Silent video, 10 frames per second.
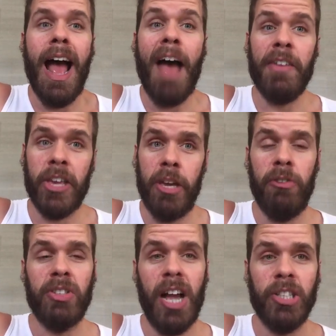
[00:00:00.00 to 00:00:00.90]
have
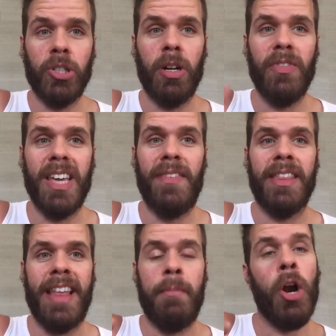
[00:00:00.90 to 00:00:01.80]
accused Usher of
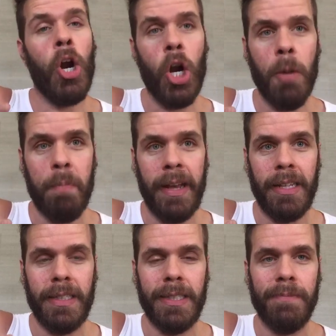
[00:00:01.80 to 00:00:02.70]
giving them
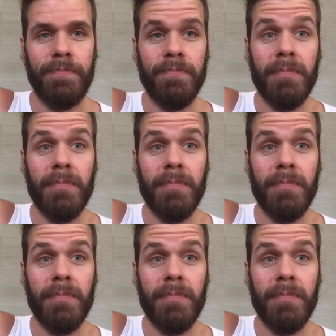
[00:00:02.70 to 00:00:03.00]
herpes.